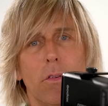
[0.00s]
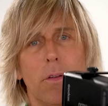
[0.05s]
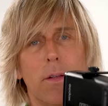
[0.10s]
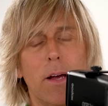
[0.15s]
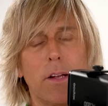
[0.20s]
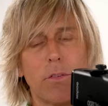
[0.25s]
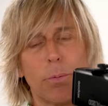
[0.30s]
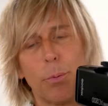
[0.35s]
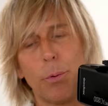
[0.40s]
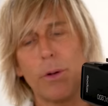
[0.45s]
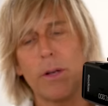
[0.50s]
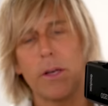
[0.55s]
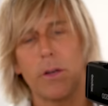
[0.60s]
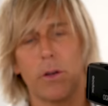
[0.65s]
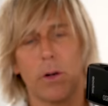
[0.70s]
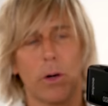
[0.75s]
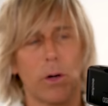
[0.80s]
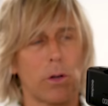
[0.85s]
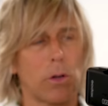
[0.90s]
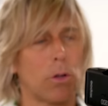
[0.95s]
So that's pretty
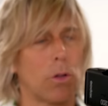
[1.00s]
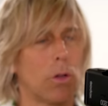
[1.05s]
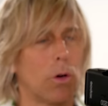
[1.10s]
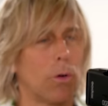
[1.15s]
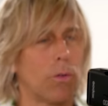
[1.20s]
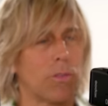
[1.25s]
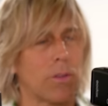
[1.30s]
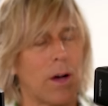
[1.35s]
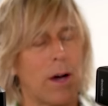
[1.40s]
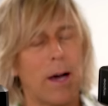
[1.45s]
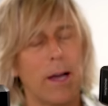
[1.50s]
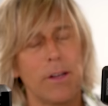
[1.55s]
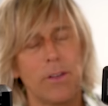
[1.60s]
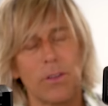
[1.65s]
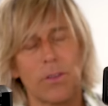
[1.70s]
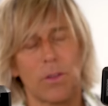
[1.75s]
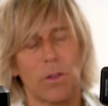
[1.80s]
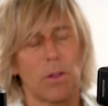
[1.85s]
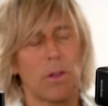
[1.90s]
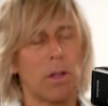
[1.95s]
darn close. I
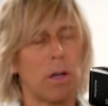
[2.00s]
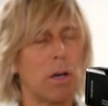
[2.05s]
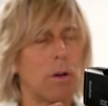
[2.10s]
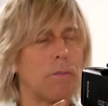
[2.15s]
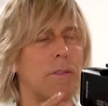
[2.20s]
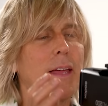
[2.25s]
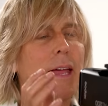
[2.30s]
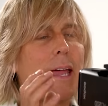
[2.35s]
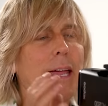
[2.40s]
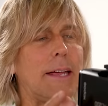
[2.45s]
just love the